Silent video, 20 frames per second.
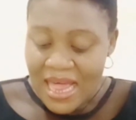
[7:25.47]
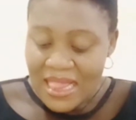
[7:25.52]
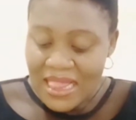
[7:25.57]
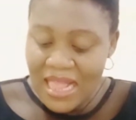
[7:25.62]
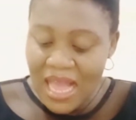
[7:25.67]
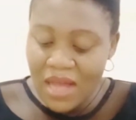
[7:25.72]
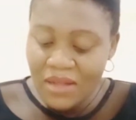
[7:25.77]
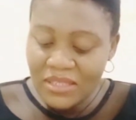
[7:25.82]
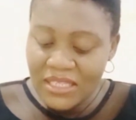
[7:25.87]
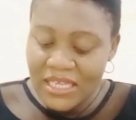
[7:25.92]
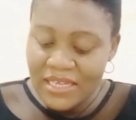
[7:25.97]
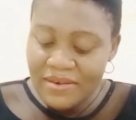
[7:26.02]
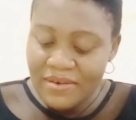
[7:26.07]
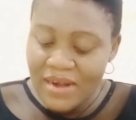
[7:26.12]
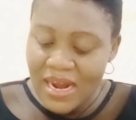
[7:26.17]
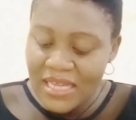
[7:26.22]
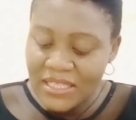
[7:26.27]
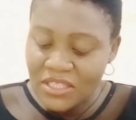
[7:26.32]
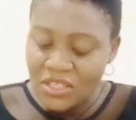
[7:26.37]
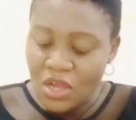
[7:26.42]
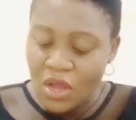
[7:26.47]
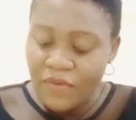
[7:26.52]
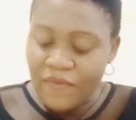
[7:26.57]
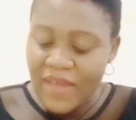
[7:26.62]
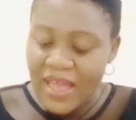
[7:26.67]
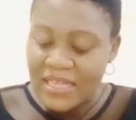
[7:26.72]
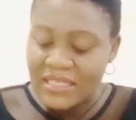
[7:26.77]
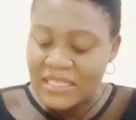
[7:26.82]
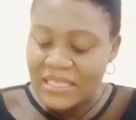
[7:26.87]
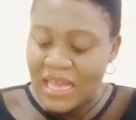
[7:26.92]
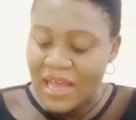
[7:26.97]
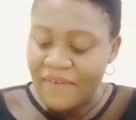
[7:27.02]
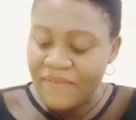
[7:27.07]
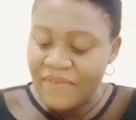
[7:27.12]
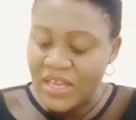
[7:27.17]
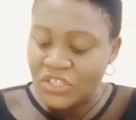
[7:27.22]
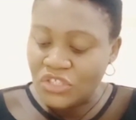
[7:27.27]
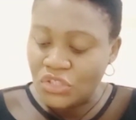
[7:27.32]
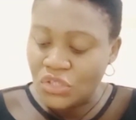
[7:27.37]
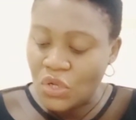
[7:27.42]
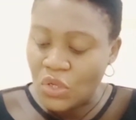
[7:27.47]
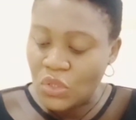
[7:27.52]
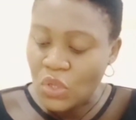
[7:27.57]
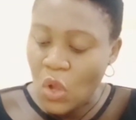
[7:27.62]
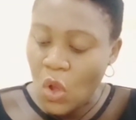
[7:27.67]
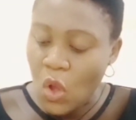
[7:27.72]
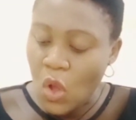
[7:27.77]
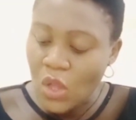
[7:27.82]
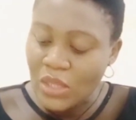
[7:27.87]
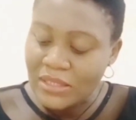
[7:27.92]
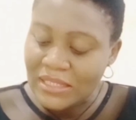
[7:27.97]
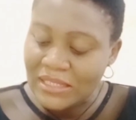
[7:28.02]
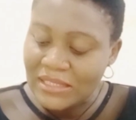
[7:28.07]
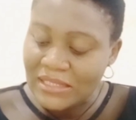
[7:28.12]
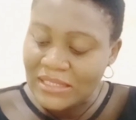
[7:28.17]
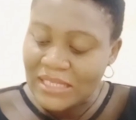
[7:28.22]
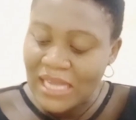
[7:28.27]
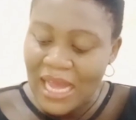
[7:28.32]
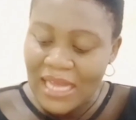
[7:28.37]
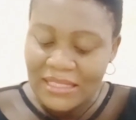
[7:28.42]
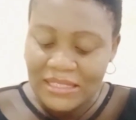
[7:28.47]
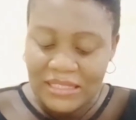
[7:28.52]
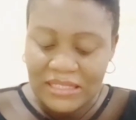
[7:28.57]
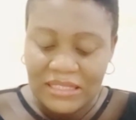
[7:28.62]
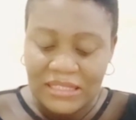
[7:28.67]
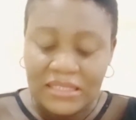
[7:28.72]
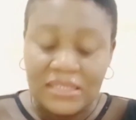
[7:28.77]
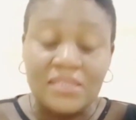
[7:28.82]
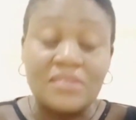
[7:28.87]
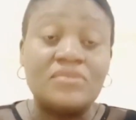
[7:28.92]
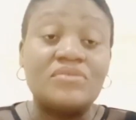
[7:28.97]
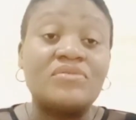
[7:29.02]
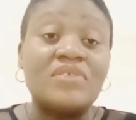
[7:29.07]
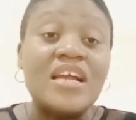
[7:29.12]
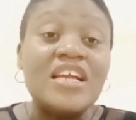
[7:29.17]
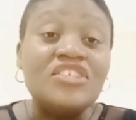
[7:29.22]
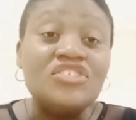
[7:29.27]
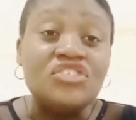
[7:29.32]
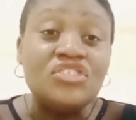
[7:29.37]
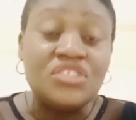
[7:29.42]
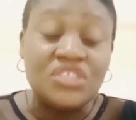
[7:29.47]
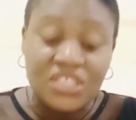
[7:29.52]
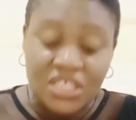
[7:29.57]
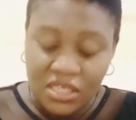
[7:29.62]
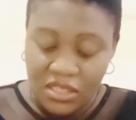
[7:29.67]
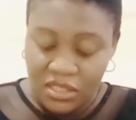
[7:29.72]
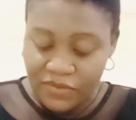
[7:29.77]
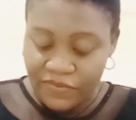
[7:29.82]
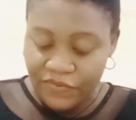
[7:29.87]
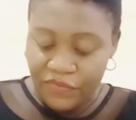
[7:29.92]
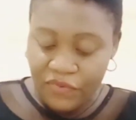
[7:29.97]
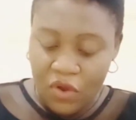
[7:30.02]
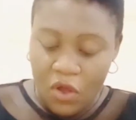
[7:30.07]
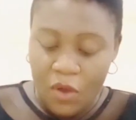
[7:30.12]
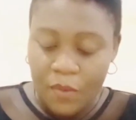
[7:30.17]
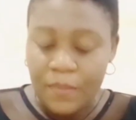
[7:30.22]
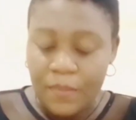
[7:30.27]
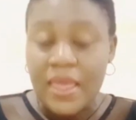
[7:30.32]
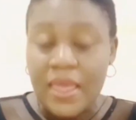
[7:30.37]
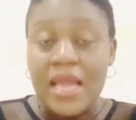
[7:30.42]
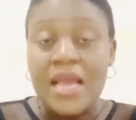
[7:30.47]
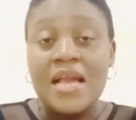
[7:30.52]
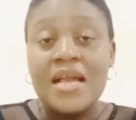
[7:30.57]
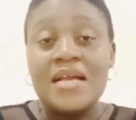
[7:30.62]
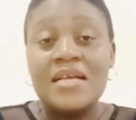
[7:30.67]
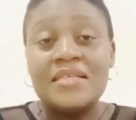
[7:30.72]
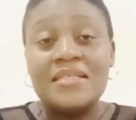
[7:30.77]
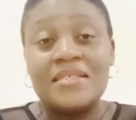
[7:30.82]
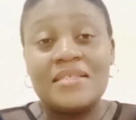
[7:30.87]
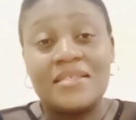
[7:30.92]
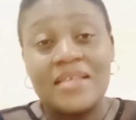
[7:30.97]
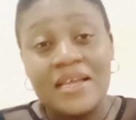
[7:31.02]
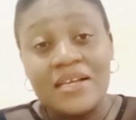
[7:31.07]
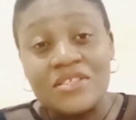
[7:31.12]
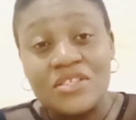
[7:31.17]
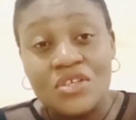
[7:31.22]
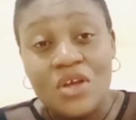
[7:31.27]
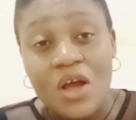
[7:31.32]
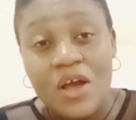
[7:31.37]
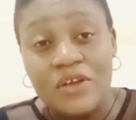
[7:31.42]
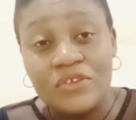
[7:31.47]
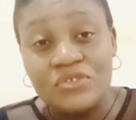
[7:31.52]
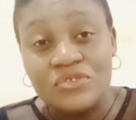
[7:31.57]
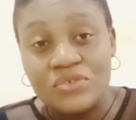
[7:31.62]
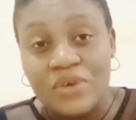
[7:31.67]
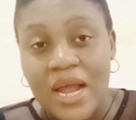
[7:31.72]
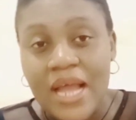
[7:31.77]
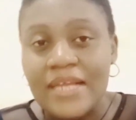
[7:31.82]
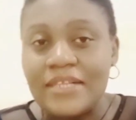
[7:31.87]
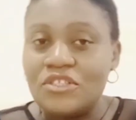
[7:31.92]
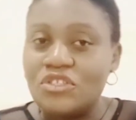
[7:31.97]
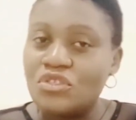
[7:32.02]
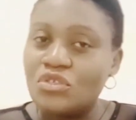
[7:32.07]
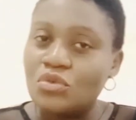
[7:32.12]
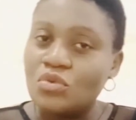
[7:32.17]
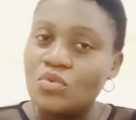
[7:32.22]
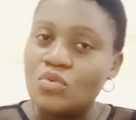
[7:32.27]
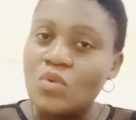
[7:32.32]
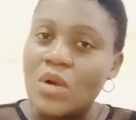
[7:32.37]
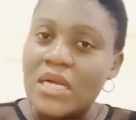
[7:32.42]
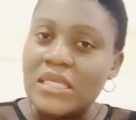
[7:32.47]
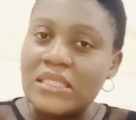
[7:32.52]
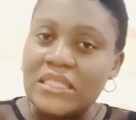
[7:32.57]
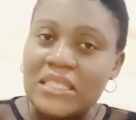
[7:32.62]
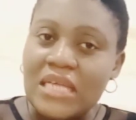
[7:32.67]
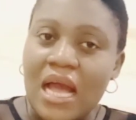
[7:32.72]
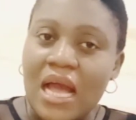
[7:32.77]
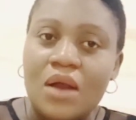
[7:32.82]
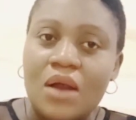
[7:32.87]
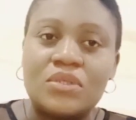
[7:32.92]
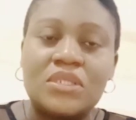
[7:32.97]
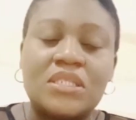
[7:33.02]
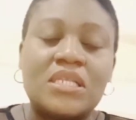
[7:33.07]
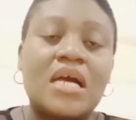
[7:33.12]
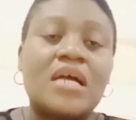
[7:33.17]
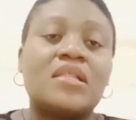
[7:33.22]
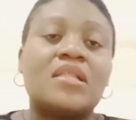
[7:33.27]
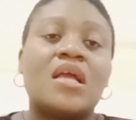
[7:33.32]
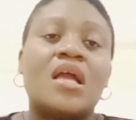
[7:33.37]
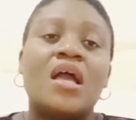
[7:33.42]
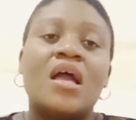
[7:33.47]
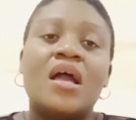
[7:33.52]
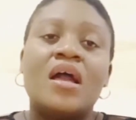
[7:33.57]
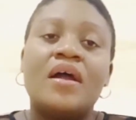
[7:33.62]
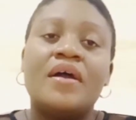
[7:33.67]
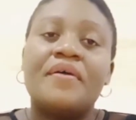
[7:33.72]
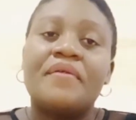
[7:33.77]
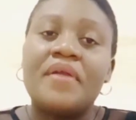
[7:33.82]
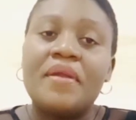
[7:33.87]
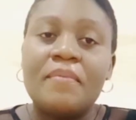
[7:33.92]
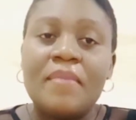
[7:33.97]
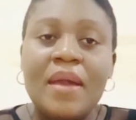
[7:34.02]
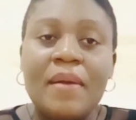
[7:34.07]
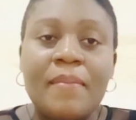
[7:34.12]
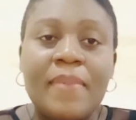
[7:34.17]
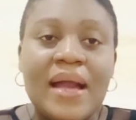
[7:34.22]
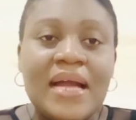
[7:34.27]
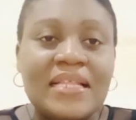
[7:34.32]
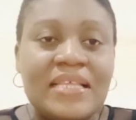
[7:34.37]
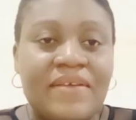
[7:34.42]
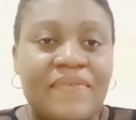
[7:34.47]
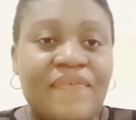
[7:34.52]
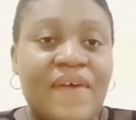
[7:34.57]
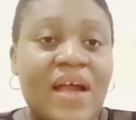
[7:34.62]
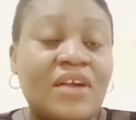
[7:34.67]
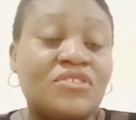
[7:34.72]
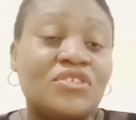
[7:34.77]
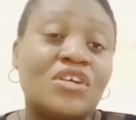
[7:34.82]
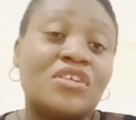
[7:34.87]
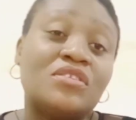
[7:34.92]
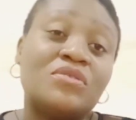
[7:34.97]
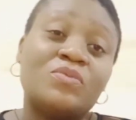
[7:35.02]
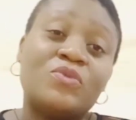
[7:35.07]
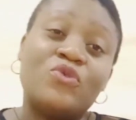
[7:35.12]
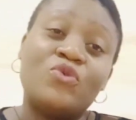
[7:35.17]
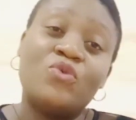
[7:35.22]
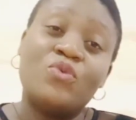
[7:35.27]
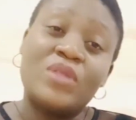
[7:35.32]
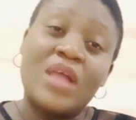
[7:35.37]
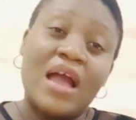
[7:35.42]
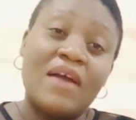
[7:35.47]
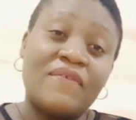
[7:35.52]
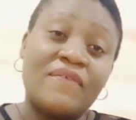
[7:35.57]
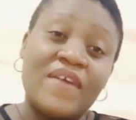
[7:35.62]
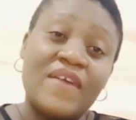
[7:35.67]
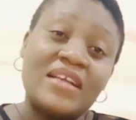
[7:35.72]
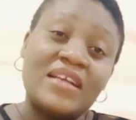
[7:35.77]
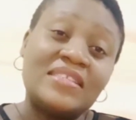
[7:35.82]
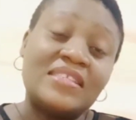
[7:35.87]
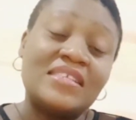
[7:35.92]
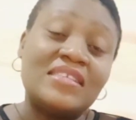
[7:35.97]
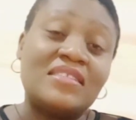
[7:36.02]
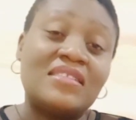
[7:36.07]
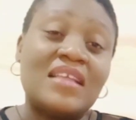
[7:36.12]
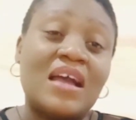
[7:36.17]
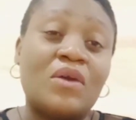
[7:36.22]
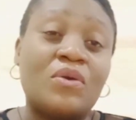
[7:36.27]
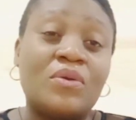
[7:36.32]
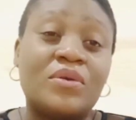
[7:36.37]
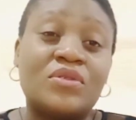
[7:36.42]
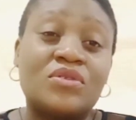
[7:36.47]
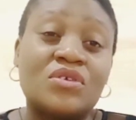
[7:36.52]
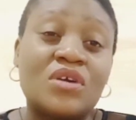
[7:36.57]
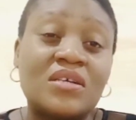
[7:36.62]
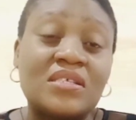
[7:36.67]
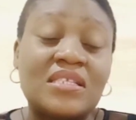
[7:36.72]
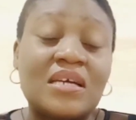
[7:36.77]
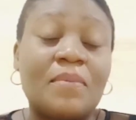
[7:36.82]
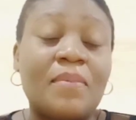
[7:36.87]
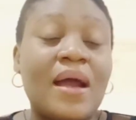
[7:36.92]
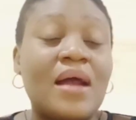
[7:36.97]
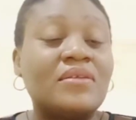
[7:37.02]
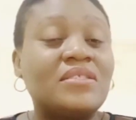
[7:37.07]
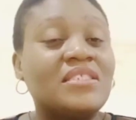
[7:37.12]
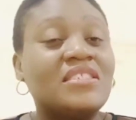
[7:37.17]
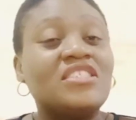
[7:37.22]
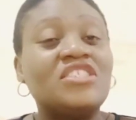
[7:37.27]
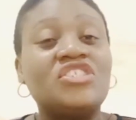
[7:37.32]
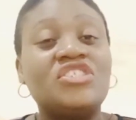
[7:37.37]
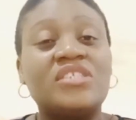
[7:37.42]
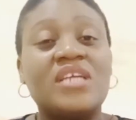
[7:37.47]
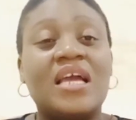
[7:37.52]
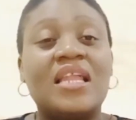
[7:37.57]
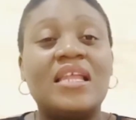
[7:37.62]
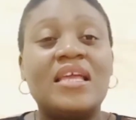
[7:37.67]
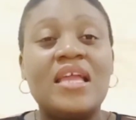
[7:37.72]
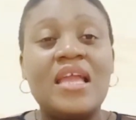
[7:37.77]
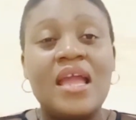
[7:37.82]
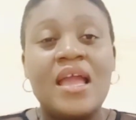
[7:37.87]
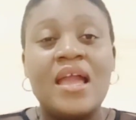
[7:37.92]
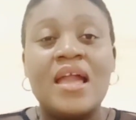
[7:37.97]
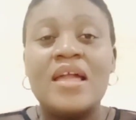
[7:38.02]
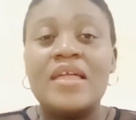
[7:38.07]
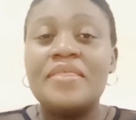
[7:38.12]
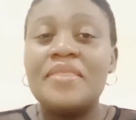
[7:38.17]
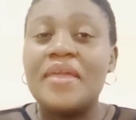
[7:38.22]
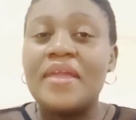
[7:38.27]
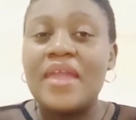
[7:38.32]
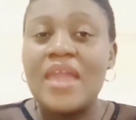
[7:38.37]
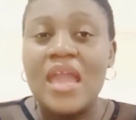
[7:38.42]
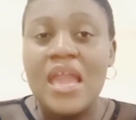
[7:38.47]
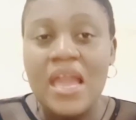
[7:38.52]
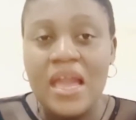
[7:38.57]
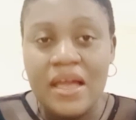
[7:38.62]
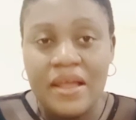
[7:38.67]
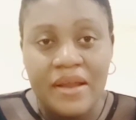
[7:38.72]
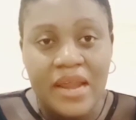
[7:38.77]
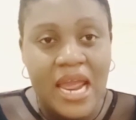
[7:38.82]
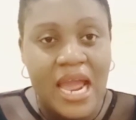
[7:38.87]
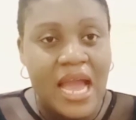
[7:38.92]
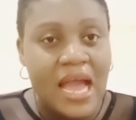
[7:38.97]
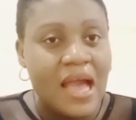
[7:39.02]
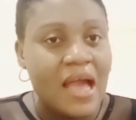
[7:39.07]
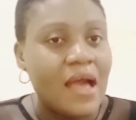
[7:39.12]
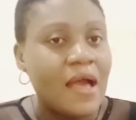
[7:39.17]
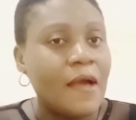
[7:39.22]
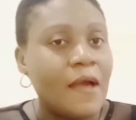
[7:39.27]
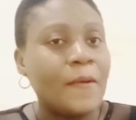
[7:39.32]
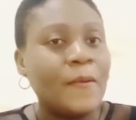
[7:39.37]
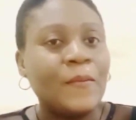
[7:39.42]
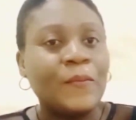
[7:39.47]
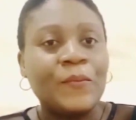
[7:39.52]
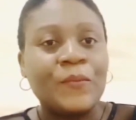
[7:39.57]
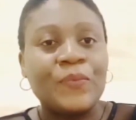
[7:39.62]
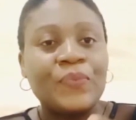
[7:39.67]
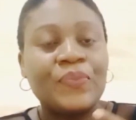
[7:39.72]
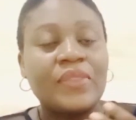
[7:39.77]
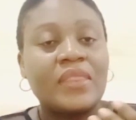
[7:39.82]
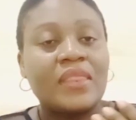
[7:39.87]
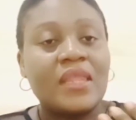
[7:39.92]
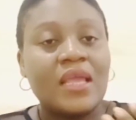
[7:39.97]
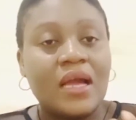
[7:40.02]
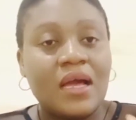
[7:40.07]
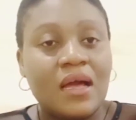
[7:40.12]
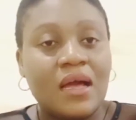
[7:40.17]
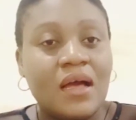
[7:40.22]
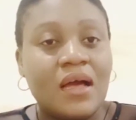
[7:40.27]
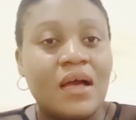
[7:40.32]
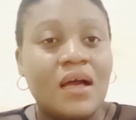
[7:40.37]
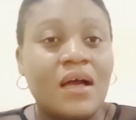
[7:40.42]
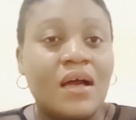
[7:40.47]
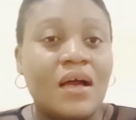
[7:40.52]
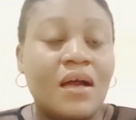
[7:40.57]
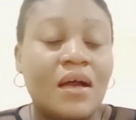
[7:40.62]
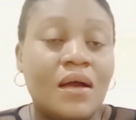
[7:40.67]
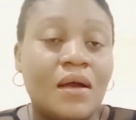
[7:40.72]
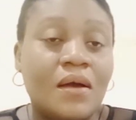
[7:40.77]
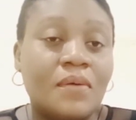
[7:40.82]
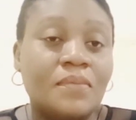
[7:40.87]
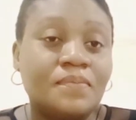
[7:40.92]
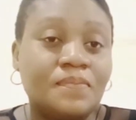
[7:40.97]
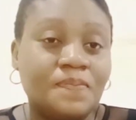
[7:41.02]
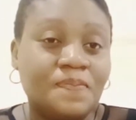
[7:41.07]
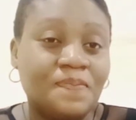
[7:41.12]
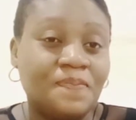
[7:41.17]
Now the rate of excavation or the charges ranges from 600 to 1,000. Remember the factors that affect it that we talked about initially: the area, the